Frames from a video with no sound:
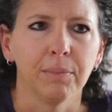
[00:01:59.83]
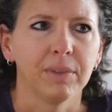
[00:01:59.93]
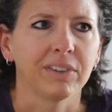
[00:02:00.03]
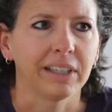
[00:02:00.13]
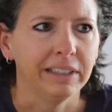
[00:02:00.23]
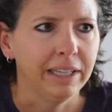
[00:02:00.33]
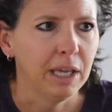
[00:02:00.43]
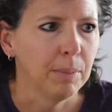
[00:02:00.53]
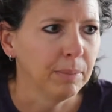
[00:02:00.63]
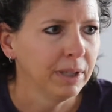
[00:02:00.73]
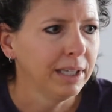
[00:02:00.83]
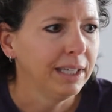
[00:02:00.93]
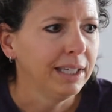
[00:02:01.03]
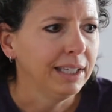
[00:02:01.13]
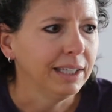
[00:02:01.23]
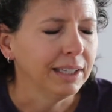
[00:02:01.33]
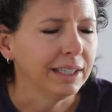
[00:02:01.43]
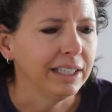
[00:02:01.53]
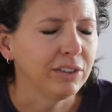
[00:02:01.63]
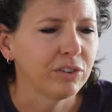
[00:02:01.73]
It's like a limb.
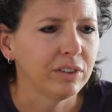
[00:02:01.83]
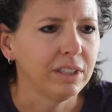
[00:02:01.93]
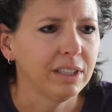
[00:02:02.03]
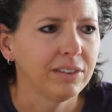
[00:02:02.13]
It's